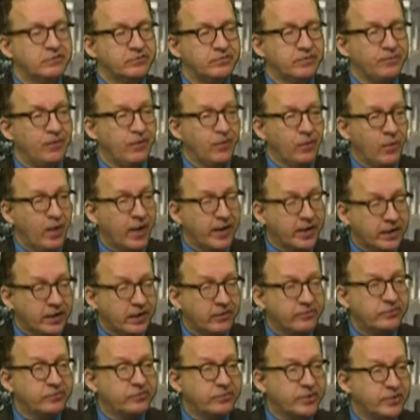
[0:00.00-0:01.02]
from the White
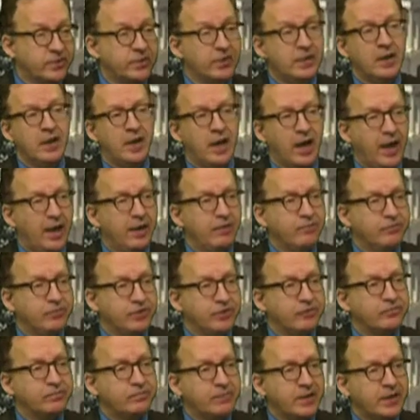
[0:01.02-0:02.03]
House and said, I've
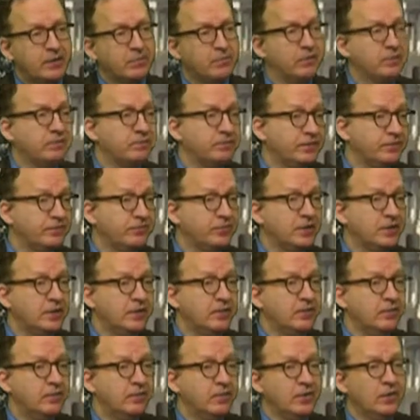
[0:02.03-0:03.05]
just met with
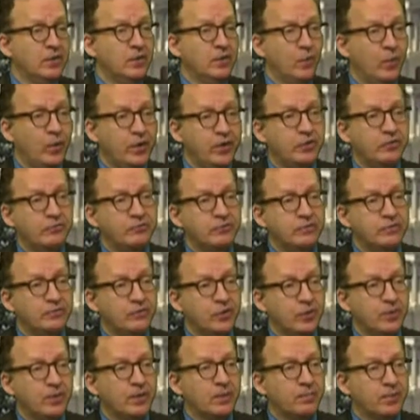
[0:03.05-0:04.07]
50 winners of
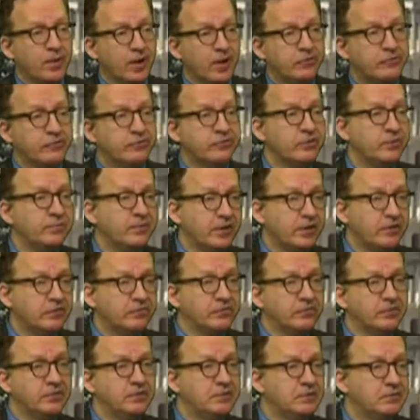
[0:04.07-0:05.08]
Nobel Prizes in
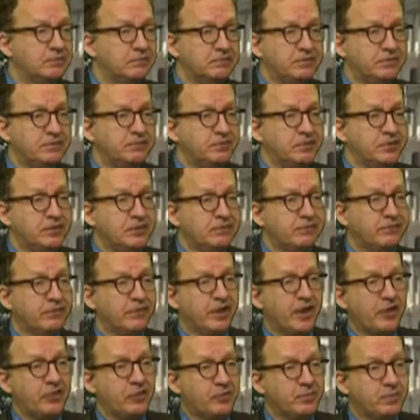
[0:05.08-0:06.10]
medicine, and 50
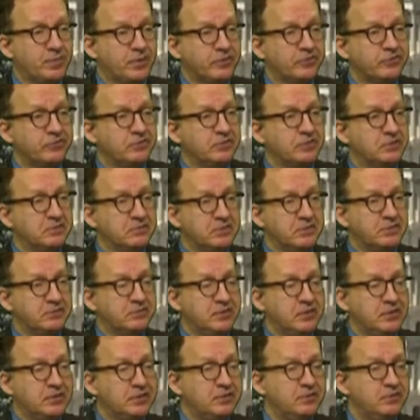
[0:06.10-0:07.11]
philanthropists, and
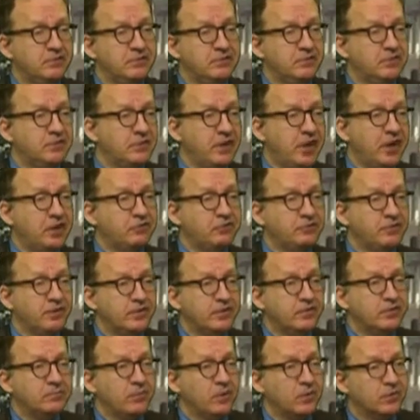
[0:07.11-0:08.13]
50 hedge
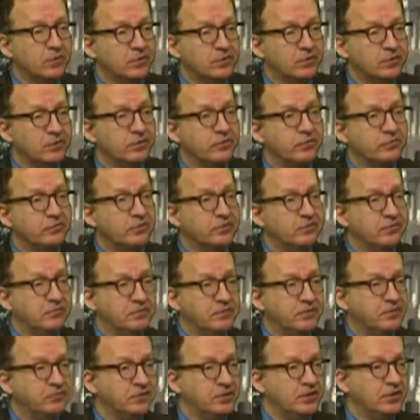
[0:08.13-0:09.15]
fund moguls, and
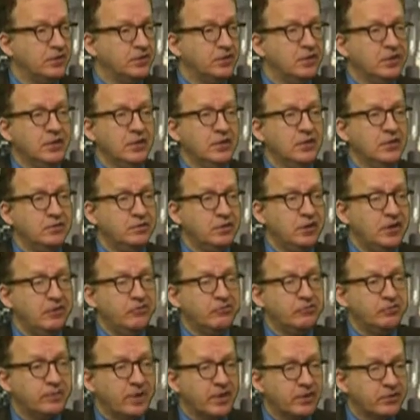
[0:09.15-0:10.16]
50
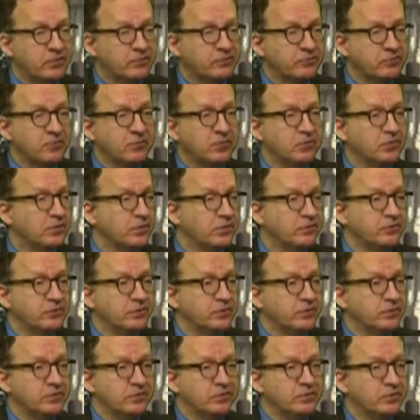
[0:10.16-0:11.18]
deans of medical schools,
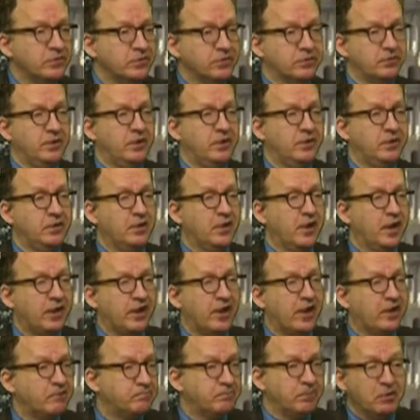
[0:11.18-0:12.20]
and
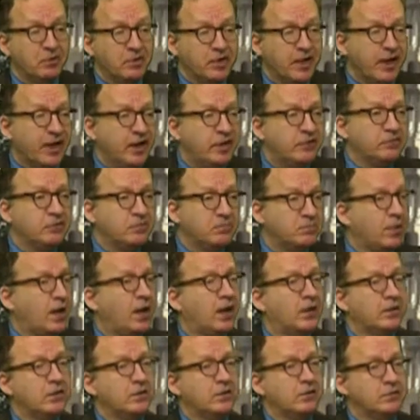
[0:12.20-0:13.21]
Bill Gates and
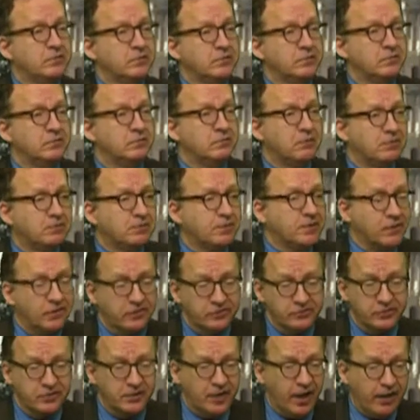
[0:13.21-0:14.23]
Bono and whoever else.
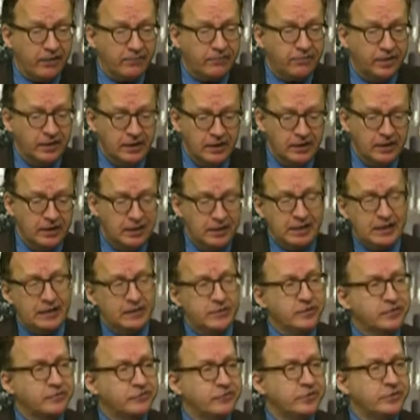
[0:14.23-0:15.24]
And I've
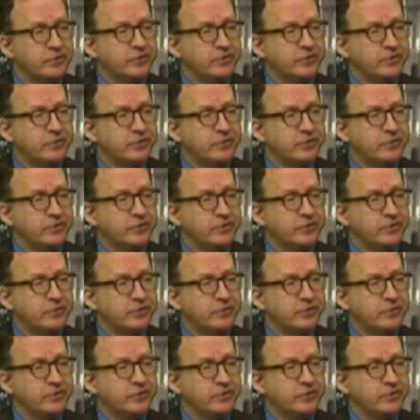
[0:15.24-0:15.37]
enlisted